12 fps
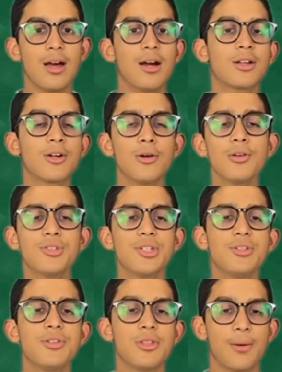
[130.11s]

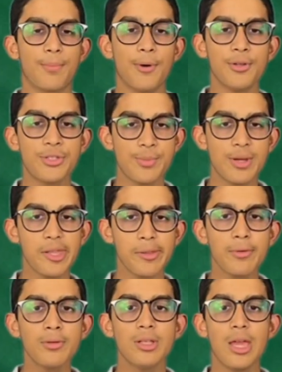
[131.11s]
According to the BODMAS
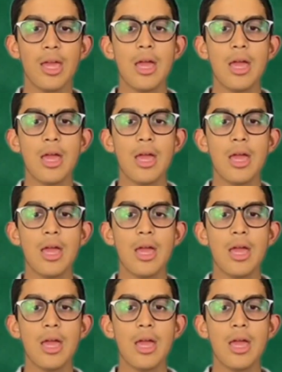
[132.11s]
rule,